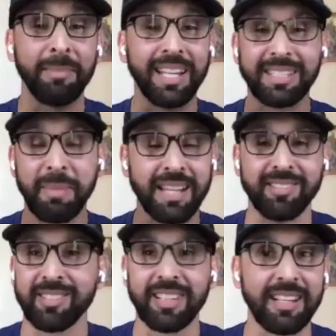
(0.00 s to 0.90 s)
I'm not the
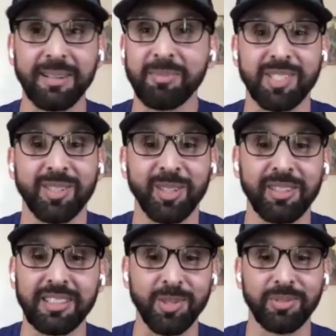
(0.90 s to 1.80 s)
master yet. I'm still
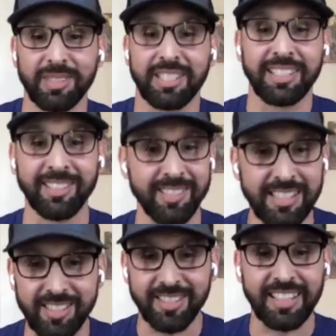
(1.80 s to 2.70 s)
going 20 years
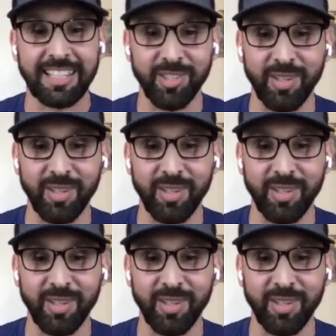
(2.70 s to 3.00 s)
into like